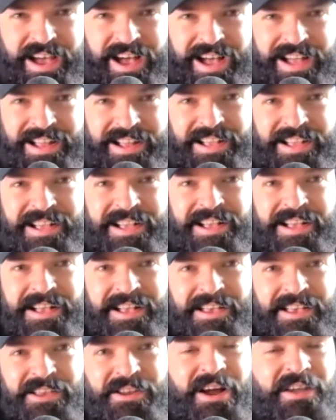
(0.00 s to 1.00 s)
Uh,
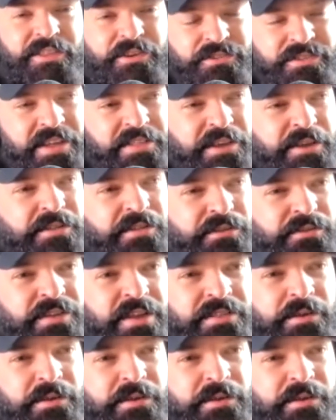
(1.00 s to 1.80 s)
you know, there's nothing, there's